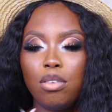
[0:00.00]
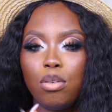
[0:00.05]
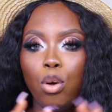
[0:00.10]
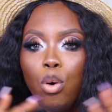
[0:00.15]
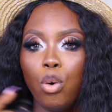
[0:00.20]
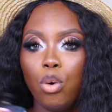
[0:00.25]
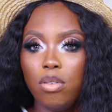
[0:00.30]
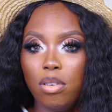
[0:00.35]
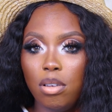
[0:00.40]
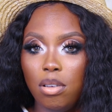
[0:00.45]

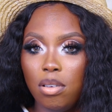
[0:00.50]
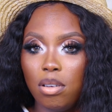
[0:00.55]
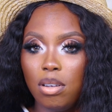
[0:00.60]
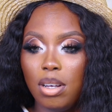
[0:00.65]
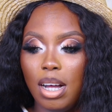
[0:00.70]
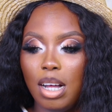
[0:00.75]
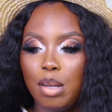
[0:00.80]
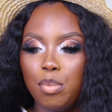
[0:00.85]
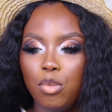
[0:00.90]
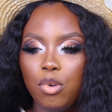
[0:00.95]
it goes into
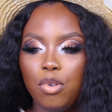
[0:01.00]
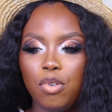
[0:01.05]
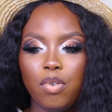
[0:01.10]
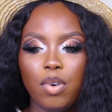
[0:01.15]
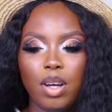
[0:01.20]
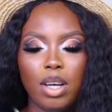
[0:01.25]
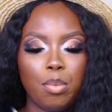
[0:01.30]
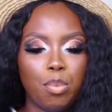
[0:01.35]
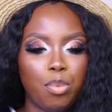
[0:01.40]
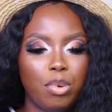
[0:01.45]
the
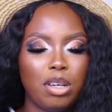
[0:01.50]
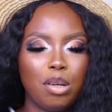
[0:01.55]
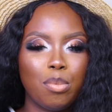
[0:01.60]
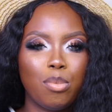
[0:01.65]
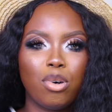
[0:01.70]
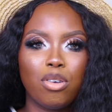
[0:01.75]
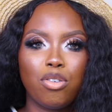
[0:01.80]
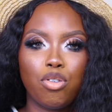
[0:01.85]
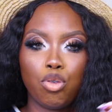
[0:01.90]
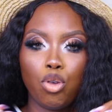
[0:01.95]
atmosphere, it pretty
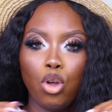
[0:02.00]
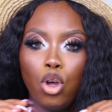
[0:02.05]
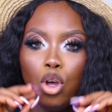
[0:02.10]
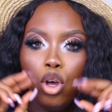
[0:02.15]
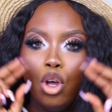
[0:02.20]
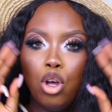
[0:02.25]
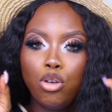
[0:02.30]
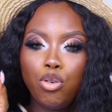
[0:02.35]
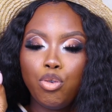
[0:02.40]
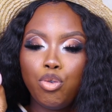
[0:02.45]
much
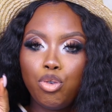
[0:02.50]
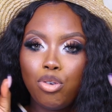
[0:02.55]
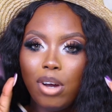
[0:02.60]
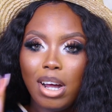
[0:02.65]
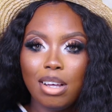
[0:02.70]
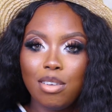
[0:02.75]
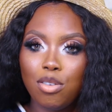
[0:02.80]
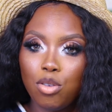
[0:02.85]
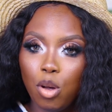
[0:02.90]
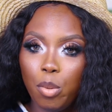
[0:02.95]

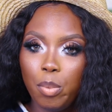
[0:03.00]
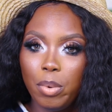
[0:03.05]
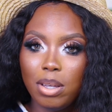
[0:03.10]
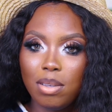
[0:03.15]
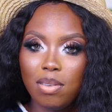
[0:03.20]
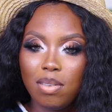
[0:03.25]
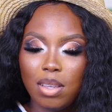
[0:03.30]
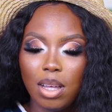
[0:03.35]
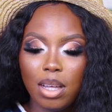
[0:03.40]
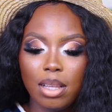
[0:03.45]
dries up
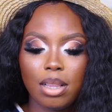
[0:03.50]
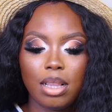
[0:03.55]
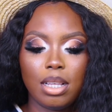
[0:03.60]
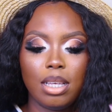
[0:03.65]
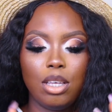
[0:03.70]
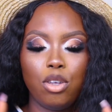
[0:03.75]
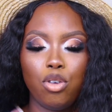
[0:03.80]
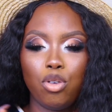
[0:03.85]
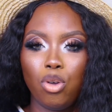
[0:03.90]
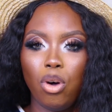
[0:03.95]

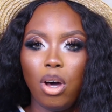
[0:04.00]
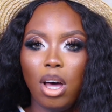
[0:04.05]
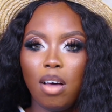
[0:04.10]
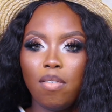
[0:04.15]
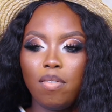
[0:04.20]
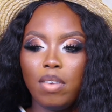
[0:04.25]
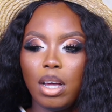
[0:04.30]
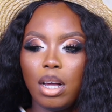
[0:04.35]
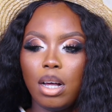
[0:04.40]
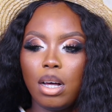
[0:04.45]
instantly. You don't
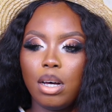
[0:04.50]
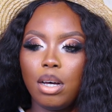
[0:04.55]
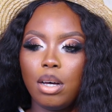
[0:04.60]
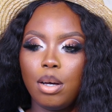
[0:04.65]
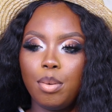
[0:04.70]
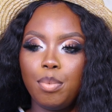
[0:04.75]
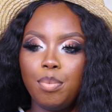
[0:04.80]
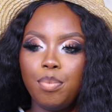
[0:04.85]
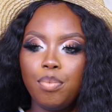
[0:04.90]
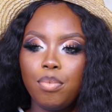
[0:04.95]
have like
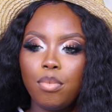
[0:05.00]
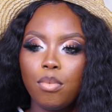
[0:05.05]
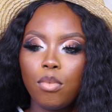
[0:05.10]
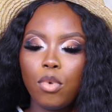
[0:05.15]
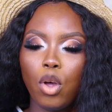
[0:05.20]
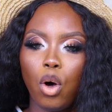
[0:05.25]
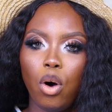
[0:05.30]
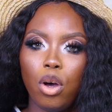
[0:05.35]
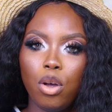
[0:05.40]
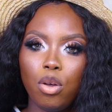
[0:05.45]
a
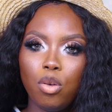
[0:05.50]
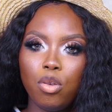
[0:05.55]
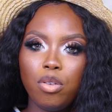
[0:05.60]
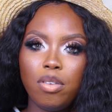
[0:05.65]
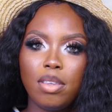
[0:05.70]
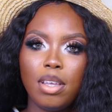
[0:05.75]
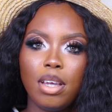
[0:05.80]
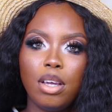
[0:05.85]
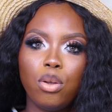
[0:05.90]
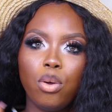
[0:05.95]
oil
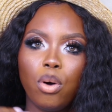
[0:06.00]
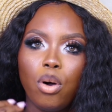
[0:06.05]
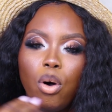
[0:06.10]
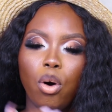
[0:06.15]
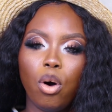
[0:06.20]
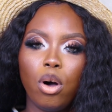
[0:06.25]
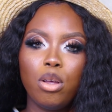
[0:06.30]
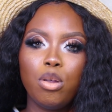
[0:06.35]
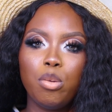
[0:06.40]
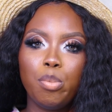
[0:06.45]
stain or
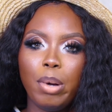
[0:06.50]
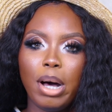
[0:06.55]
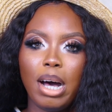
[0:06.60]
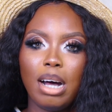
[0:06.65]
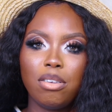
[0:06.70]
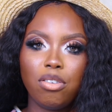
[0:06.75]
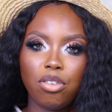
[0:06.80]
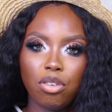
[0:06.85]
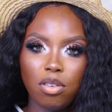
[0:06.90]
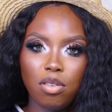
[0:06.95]
oil
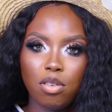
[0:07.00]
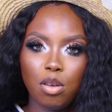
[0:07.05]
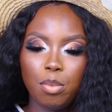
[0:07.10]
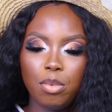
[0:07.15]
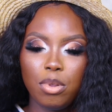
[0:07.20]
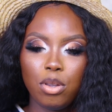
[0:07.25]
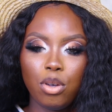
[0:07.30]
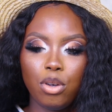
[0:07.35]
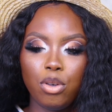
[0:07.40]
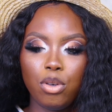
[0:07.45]
patch or
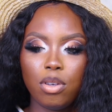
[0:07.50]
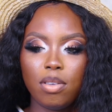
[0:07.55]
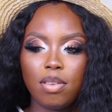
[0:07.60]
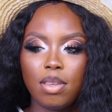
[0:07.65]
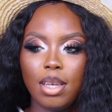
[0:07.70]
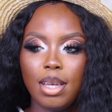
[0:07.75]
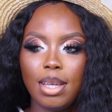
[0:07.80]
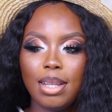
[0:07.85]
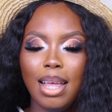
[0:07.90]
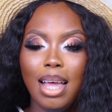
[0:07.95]
something on your
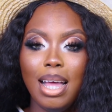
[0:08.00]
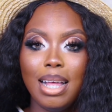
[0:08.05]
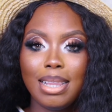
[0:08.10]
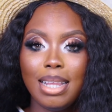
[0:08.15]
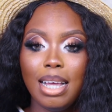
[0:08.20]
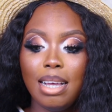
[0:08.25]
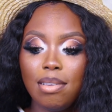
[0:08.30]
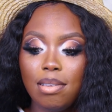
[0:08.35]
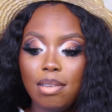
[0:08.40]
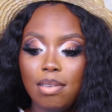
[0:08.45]
skin.
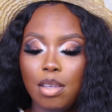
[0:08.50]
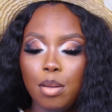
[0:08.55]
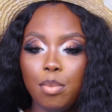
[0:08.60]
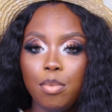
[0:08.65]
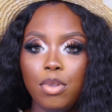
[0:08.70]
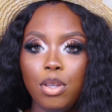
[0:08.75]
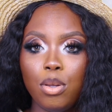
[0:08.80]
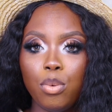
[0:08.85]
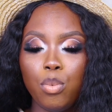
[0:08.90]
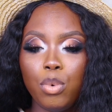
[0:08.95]
That's the
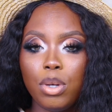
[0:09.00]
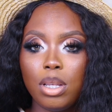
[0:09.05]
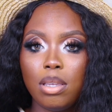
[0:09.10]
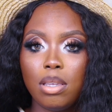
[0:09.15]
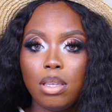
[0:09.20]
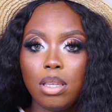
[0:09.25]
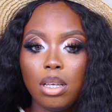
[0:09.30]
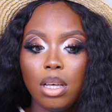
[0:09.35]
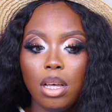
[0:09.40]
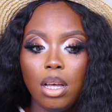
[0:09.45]
same thing with
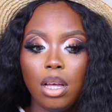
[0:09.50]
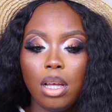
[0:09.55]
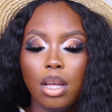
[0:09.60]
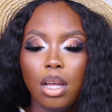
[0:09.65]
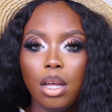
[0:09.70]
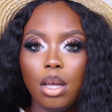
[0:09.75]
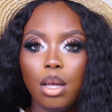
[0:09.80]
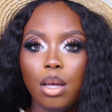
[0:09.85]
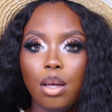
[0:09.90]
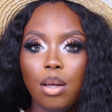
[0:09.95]

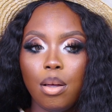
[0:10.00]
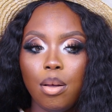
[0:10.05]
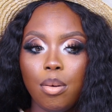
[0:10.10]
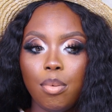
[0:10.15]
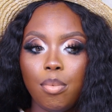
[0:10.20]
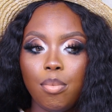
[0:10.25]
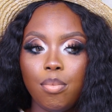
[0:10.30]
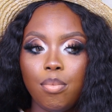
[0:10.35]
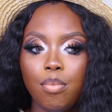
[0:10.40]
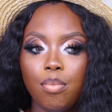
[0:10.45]

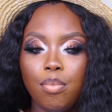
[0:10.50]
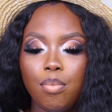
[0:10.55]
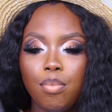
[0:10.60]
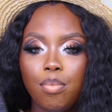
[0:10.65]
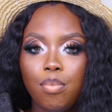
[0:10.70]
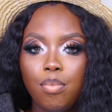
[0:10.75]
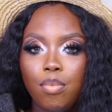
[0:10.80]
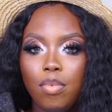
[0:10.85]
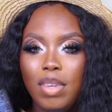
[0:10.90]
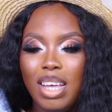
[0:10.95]

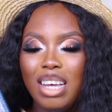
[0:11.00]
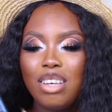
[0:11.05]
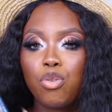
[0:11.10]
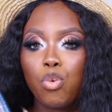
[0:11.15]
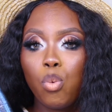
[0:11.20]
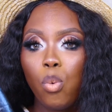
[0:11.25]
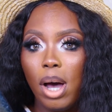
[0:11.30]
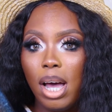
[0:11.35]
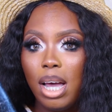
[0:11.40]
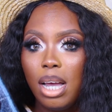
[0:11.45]

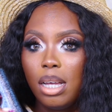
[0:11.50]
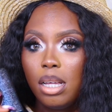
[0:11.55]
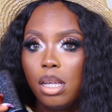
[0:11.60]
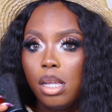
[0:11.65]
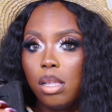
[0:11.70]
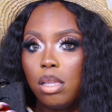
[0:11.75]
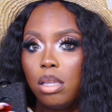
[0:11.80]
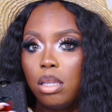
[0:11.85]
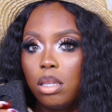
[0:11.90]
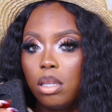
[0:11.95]
that's why
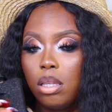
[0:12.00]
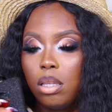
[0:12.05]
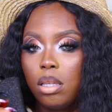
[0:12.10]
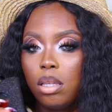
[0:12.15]
it